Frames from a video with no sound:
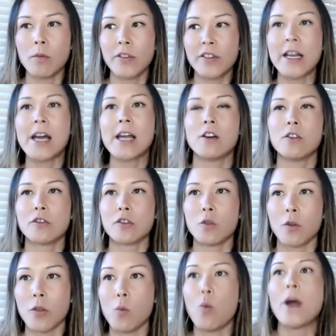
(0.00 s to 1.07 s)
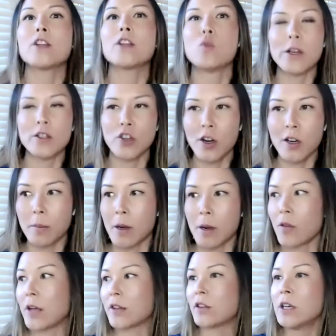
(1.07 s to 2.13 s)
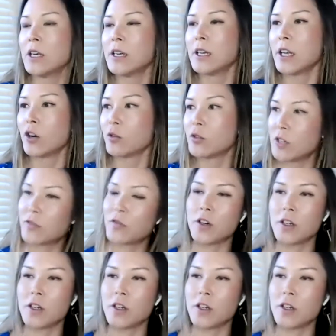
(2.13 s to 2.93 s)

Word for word: styles or what do I talk about that's you know oh,